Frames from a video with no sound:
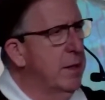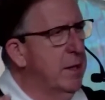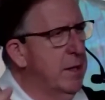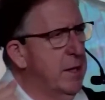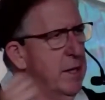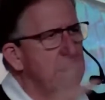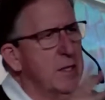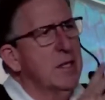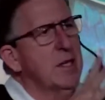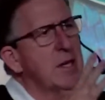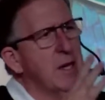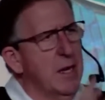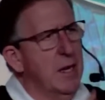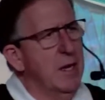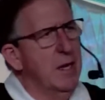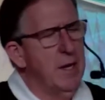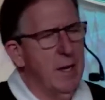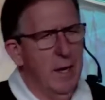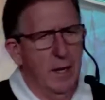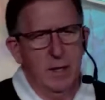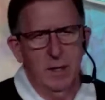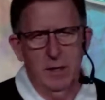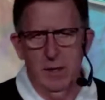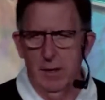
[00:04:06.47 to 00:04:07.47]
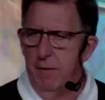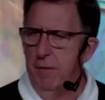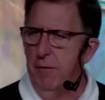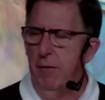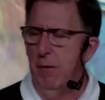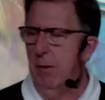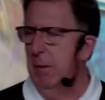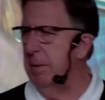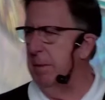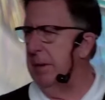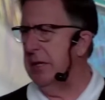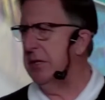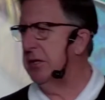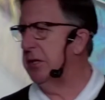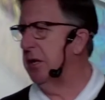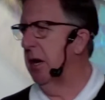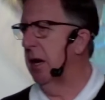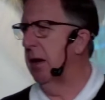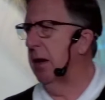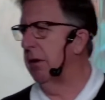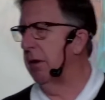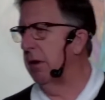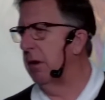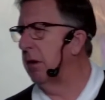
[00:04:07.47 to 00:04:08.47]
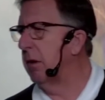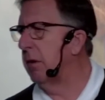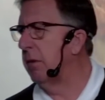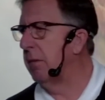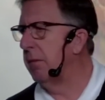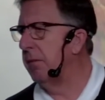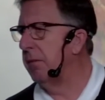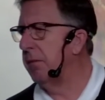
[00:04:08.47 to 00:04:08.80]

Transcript: disconnected from each other,